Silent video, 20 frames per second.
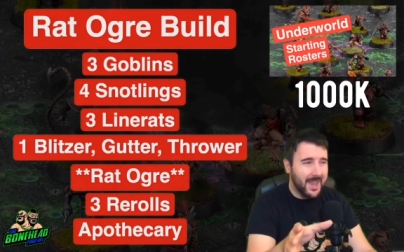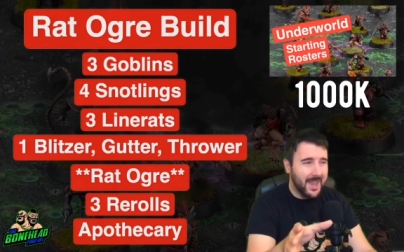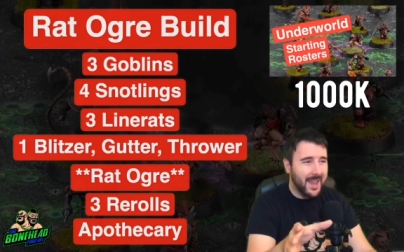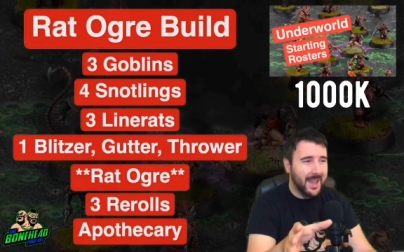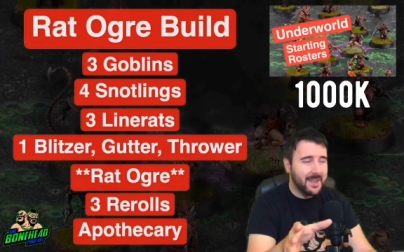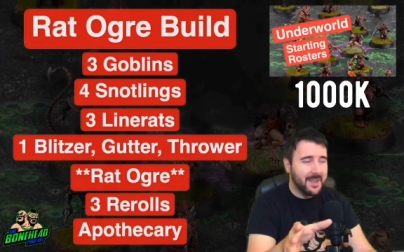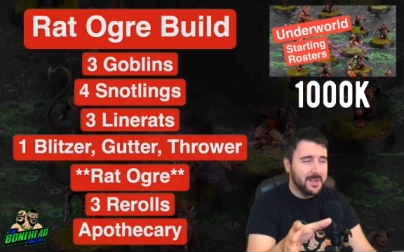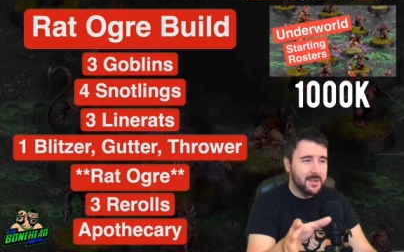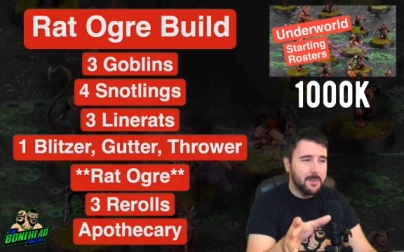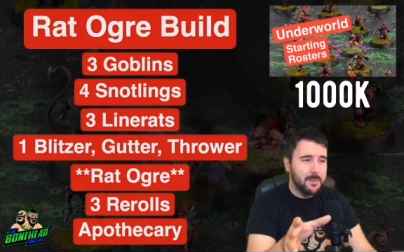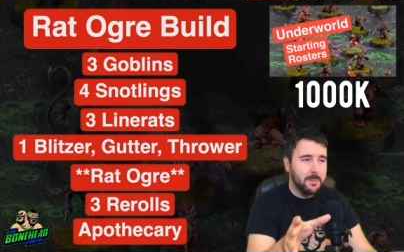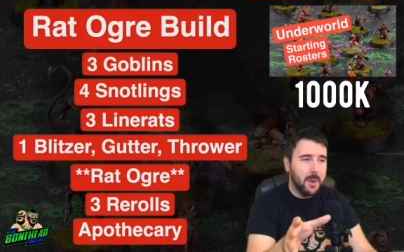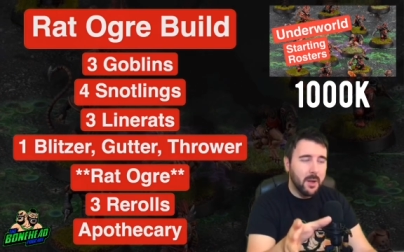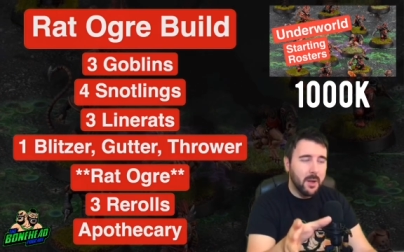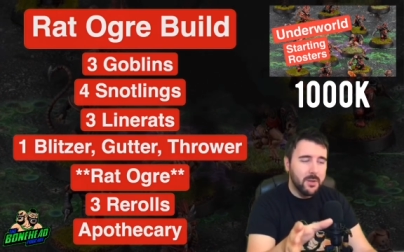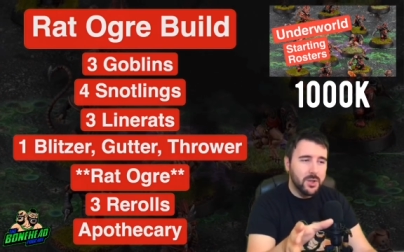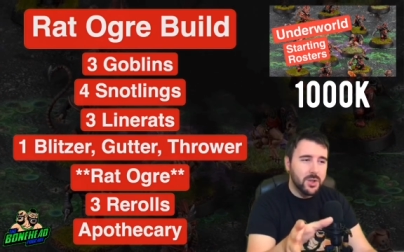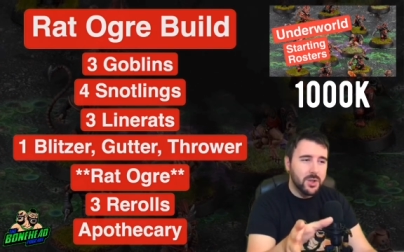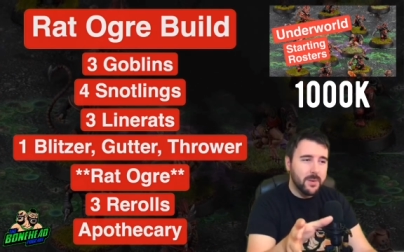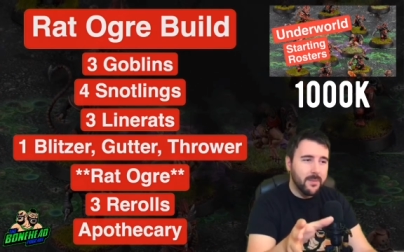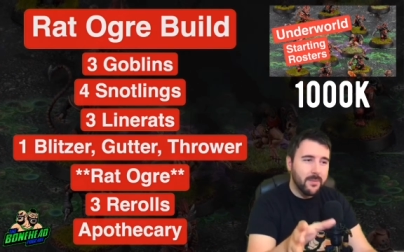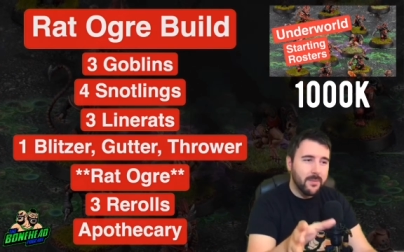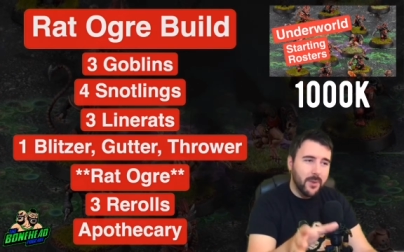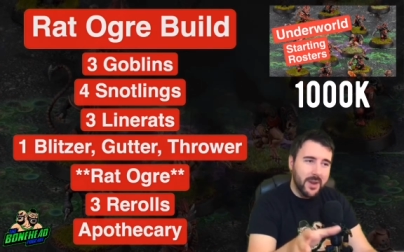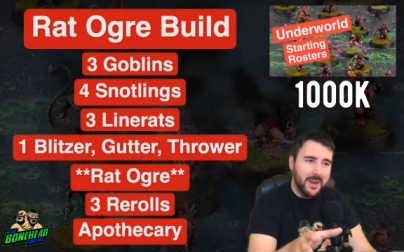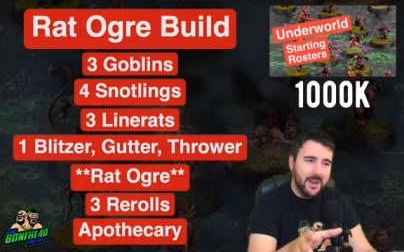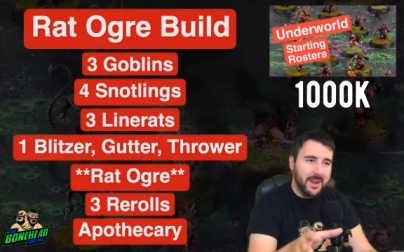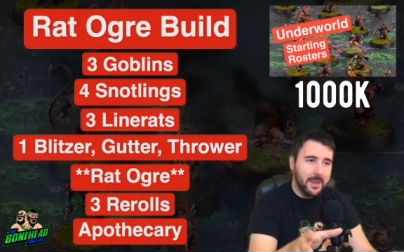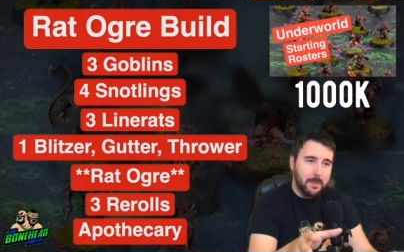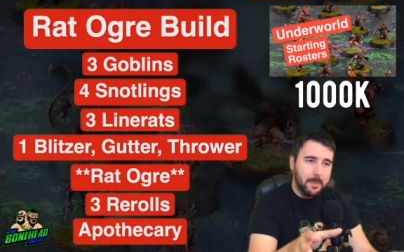it has to punch a
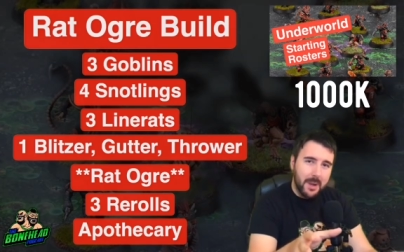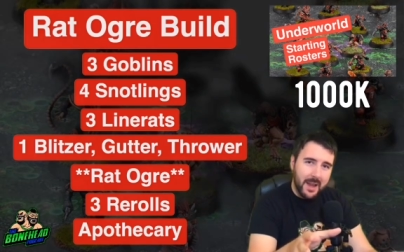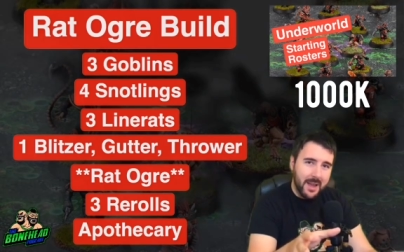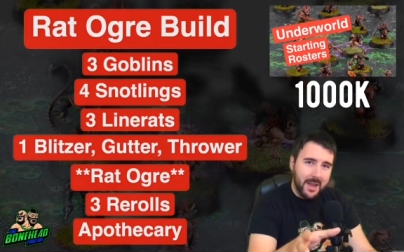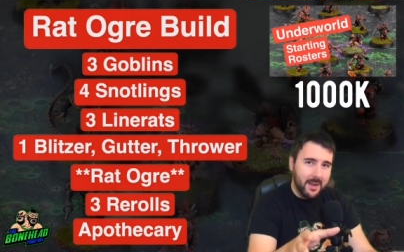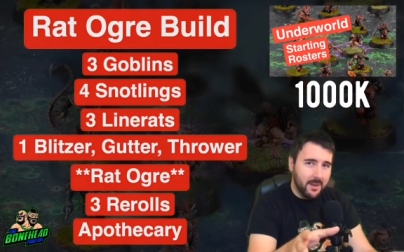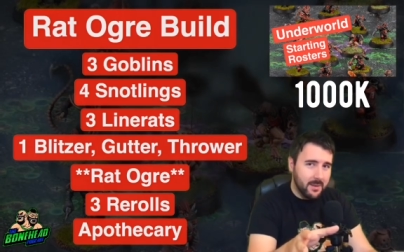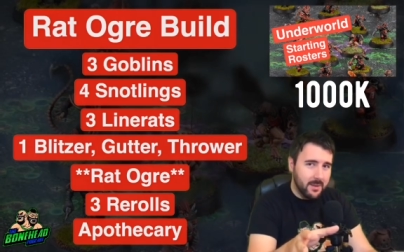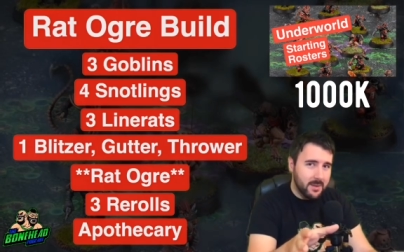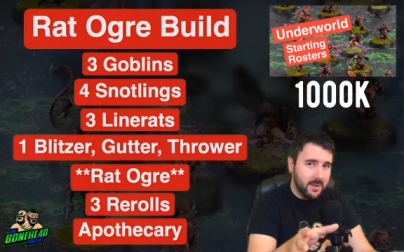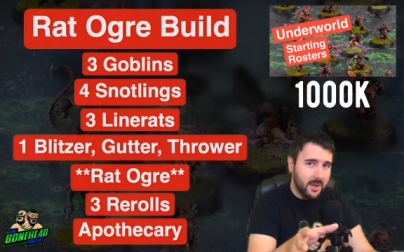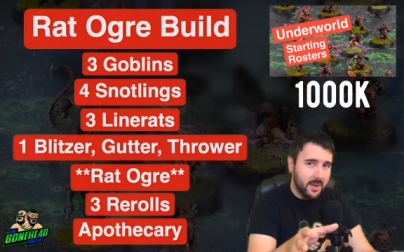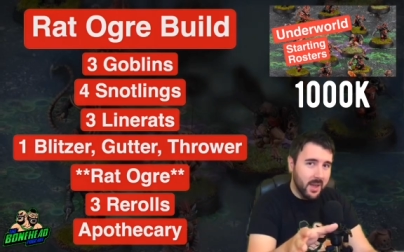friendly player.